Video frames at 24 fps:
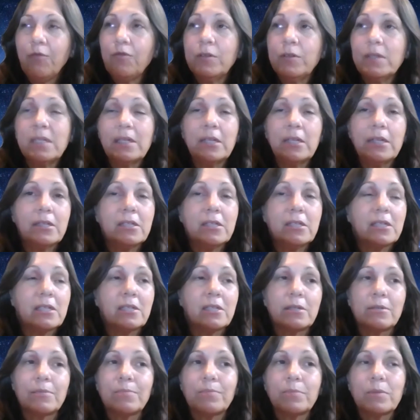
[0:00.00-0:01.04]
ever
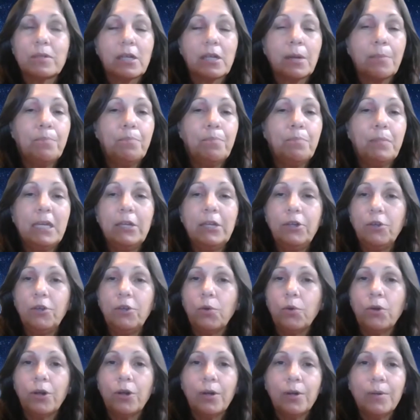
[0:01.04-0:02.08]
since some
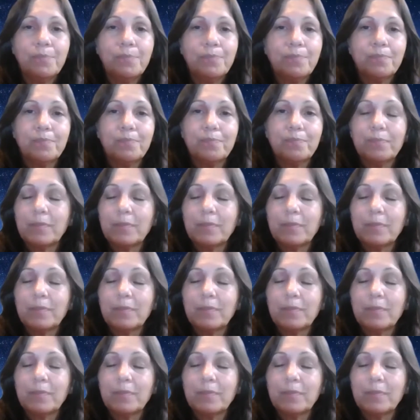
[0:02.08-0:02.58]
meteor